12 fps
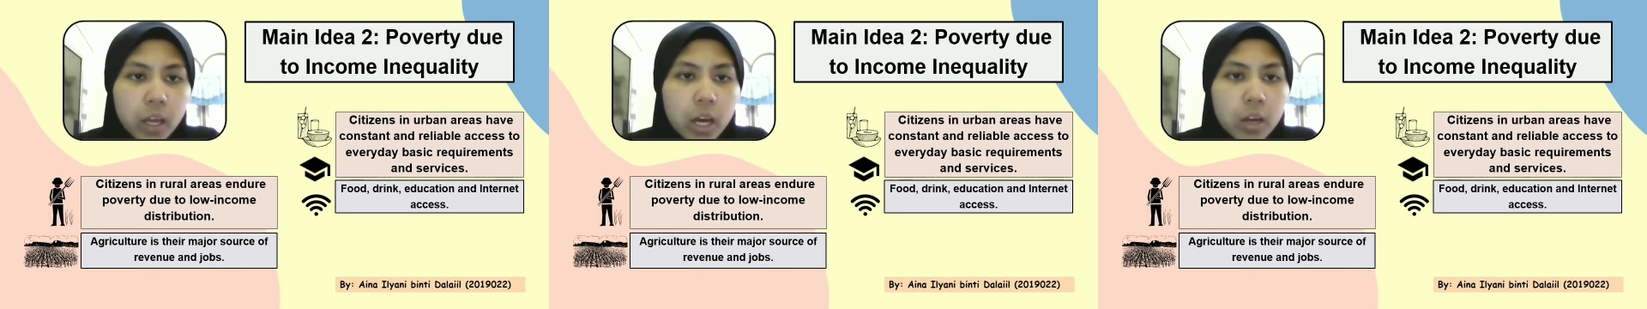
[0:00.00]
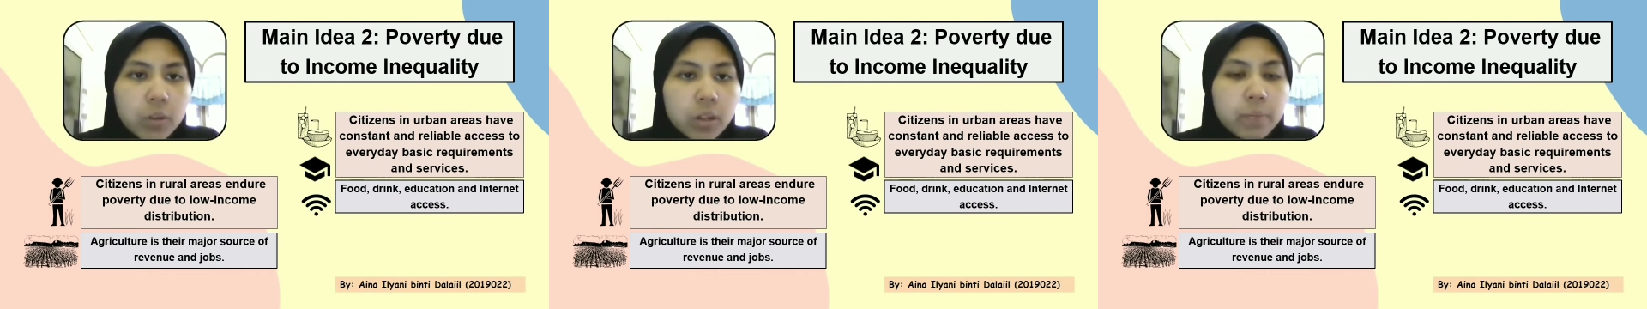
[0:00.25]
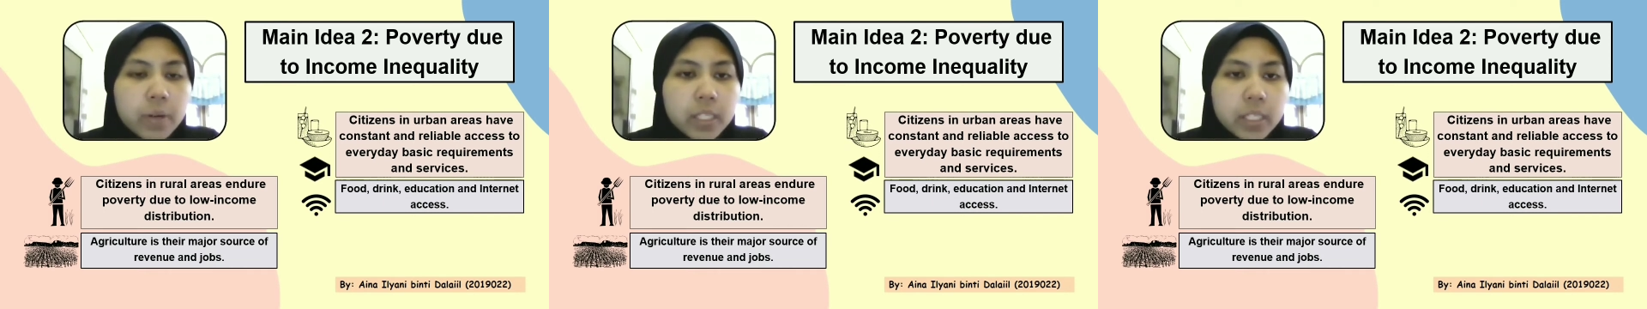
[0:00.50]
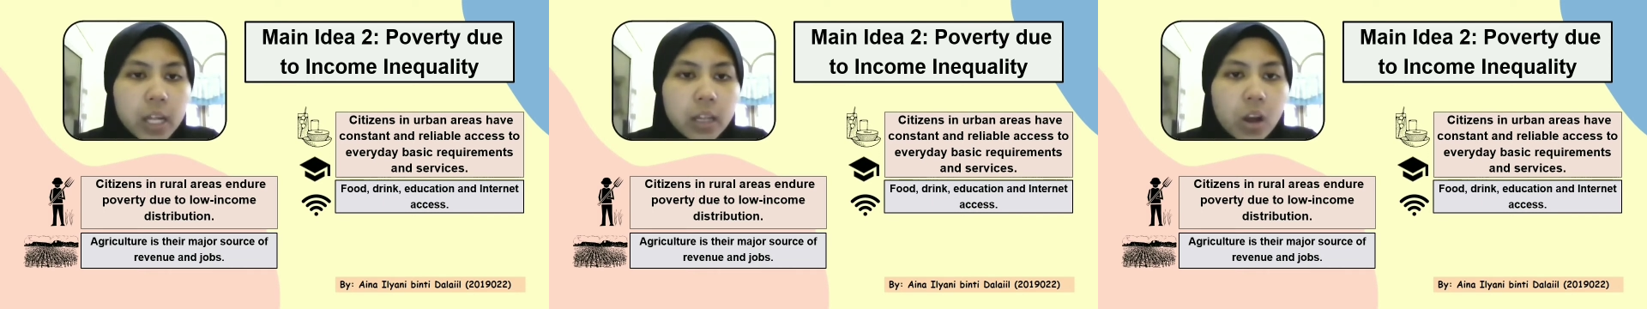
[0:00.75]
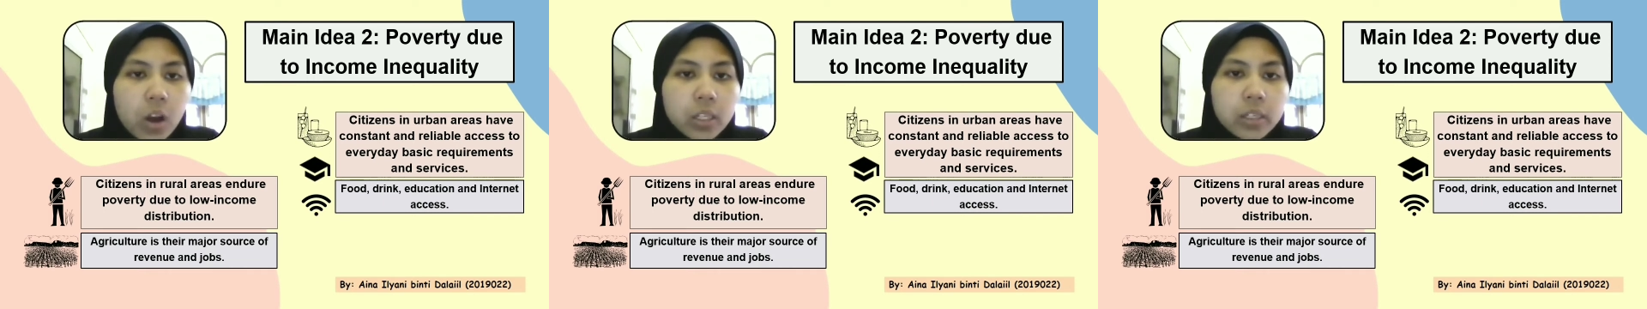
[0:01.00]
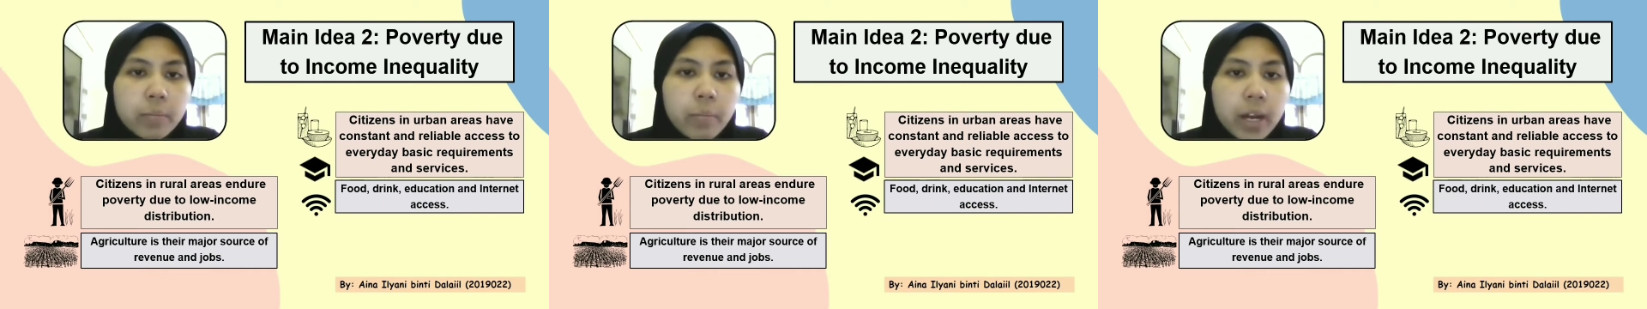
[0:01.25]
I will present on
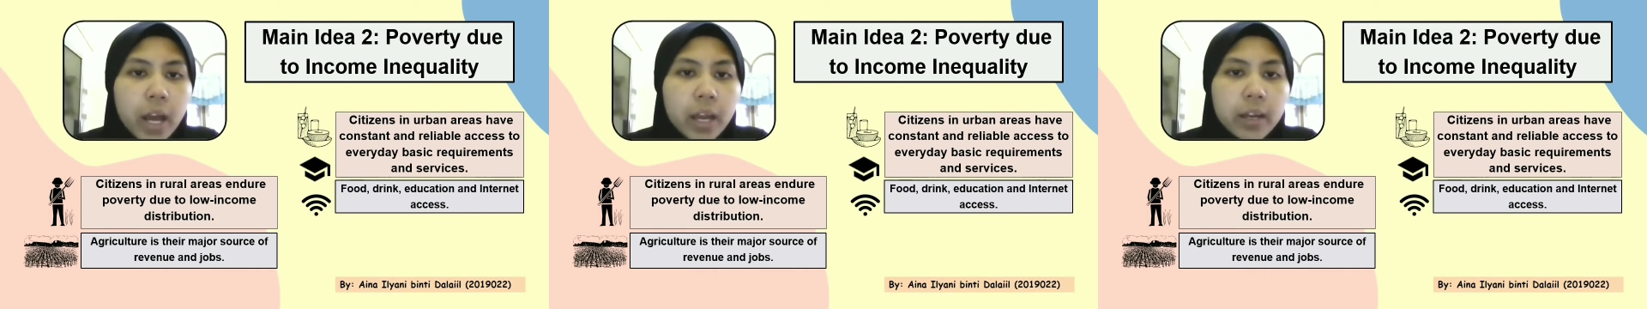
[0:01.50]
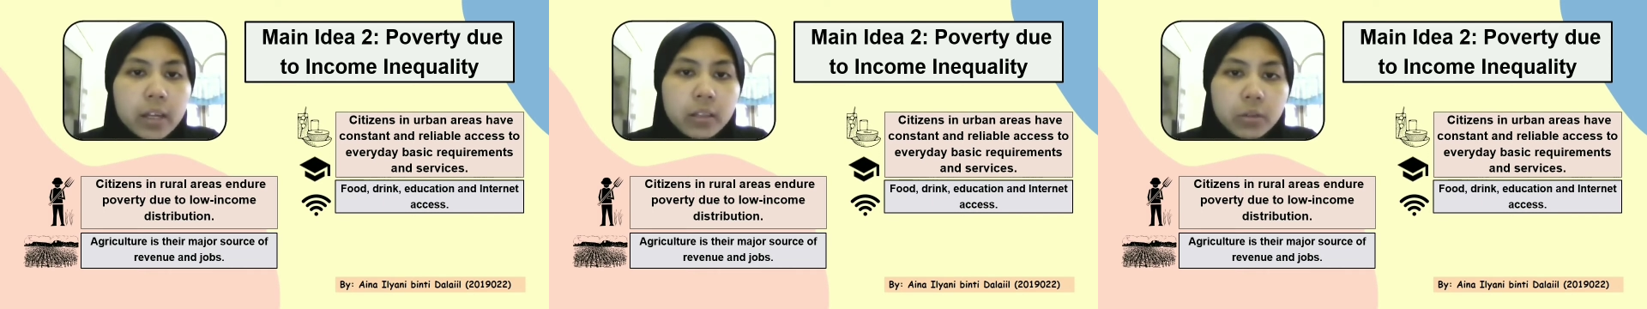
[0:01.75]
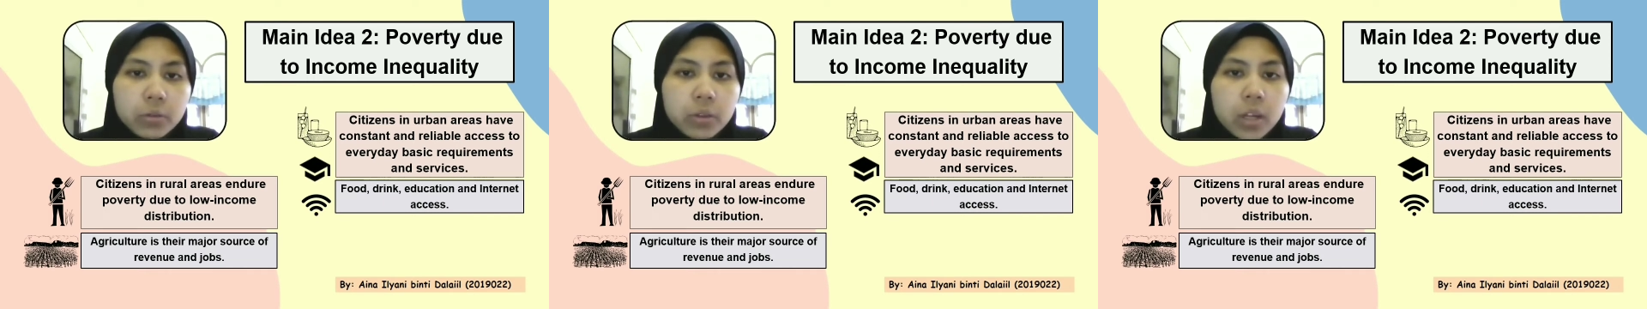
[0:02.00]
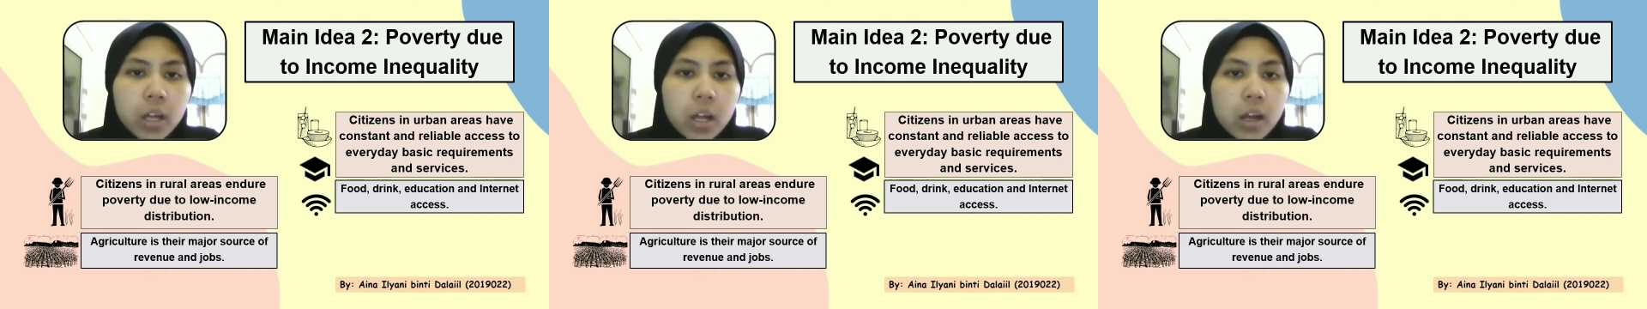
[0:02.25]
the main idea 2,